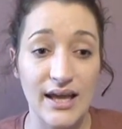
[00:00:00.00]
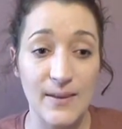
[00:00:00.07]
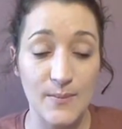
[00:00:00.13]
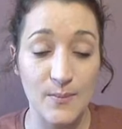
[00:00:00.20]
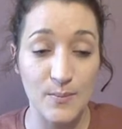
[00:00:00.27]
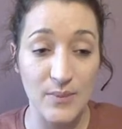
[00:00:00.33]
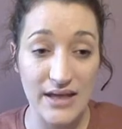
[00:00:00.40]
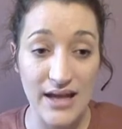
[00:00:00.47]

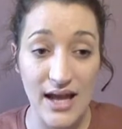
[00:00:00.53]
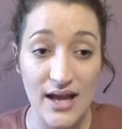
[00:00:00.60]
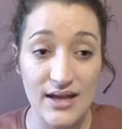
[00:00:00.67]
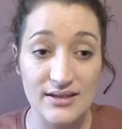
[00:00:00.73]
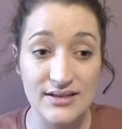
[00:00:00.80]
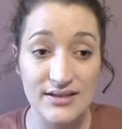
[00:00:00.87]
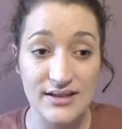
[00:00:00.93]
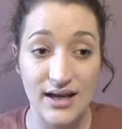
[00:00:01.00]

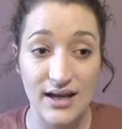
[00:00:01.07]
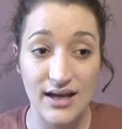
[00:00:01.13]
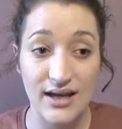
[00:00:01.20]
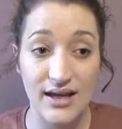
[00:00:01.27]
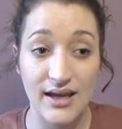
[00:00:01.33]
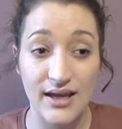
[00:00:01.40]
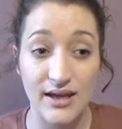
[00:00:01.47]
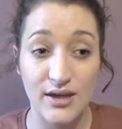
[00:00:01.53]
because
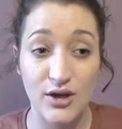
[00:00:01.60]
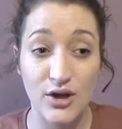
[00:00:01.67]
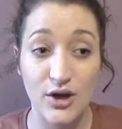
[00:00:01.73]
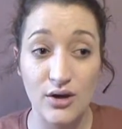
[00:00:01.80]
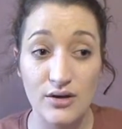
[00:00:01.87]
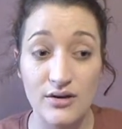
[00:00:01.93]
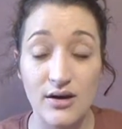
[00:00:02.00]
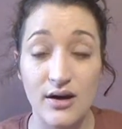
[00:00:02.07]
I
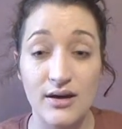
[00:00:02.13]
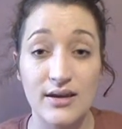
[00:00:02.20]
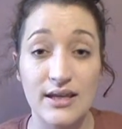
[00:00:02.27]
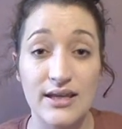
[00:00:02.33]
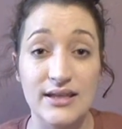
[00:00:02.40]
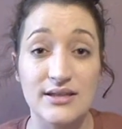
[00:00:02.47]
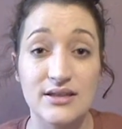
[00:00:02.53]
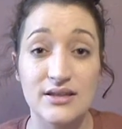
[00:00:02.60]
could not
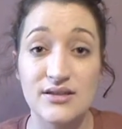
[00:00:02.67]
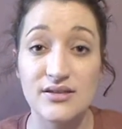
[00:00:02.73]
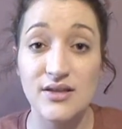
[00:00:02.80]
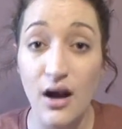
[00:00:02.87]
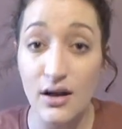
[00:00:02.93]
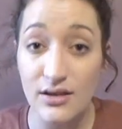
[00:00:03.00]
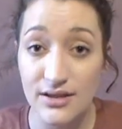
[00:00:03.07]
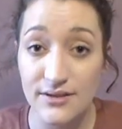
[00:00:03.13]
eat
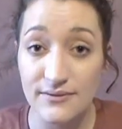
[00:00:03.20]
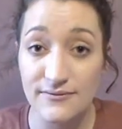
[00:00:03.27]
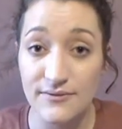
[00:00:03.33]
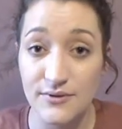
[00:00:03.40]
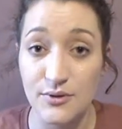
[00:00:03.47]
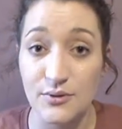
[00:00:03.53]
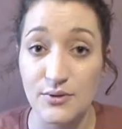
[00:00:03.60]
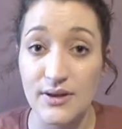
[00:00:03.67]
solid
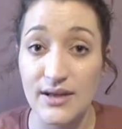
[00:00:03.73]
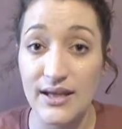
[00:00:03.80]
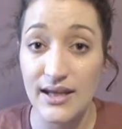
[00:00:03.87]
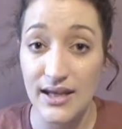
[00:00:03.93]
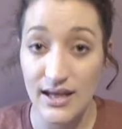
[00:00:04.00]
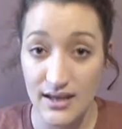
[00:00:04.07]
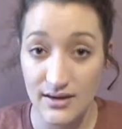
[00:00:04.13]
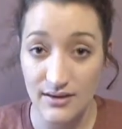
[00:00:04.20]
food
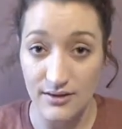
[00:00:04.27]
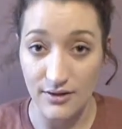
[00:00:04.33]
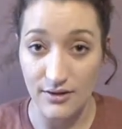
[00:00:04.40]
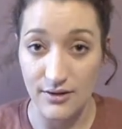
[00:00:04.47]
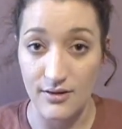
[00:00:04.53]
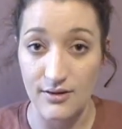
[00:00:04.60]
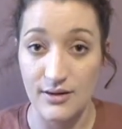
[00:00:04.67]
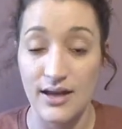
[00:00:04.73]

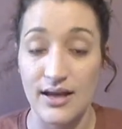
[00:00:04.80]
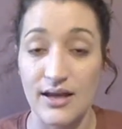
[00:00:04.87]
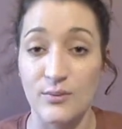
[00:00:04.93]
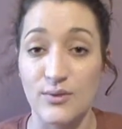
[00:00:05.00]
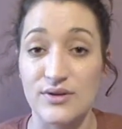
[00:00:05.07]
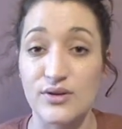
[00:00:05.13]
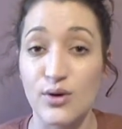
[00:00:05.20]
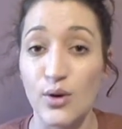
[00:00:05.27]
either and
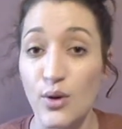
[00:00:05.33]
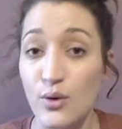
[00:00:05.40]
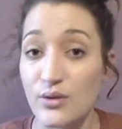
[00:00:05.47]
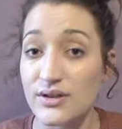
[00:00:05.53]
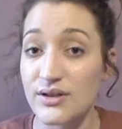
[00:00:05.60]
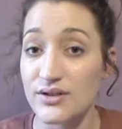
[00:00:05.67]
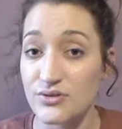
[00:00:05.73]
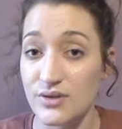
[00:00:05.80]
was
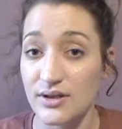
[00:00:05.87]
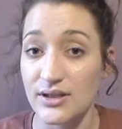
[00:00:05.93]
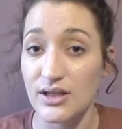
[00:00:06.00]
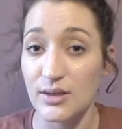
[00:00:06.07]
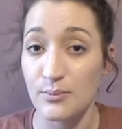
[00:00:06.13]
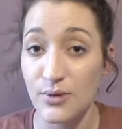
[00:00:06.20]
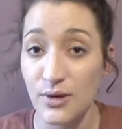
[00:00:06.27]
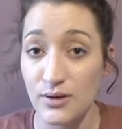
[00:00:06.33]
only
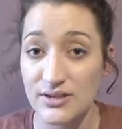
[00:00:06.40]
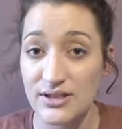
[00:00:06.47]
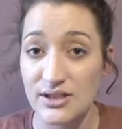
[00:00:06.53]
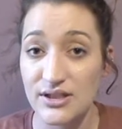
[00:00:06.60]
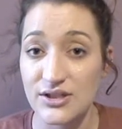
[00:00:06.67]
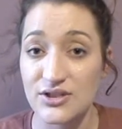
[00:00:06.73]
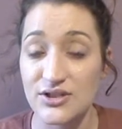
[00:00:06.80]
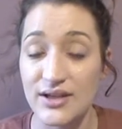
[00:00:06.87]
drinking
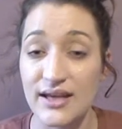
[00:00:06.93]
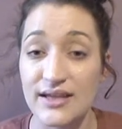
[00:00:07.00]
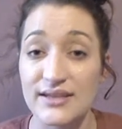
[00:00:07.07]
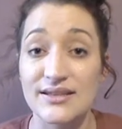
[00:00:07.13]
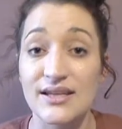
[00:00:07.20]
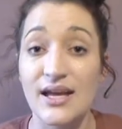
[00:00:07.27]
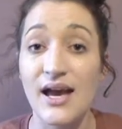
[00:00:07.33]
protein shakes,